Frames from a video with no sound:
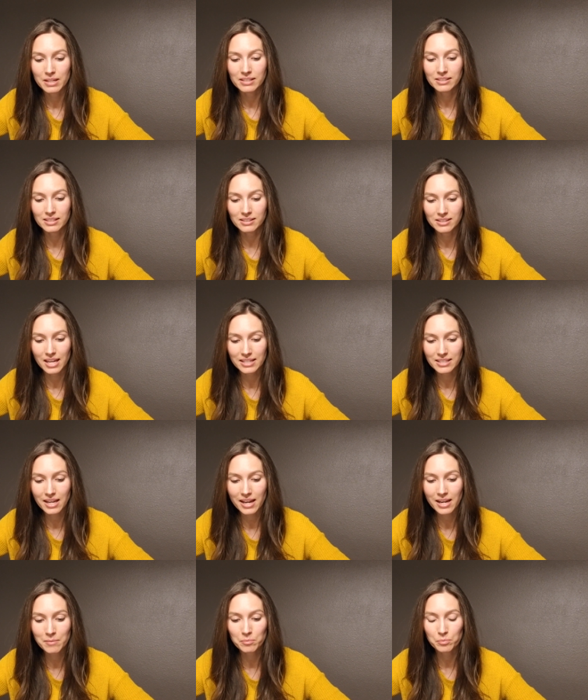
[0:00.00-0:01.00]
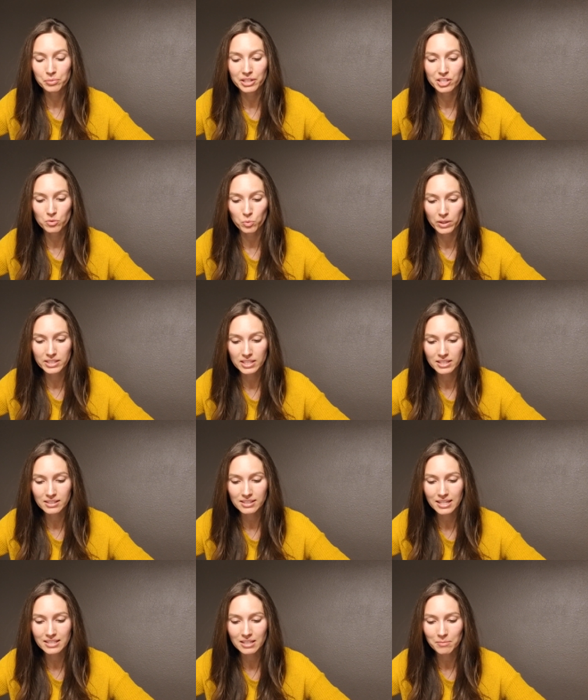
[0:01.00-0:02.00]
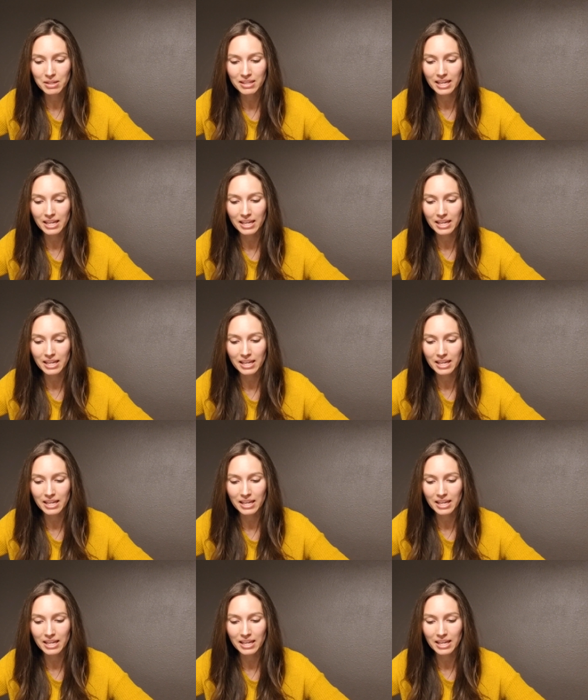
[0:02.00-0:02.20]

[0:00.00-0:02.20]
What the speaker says: Since that time, Bridge Whitton said to me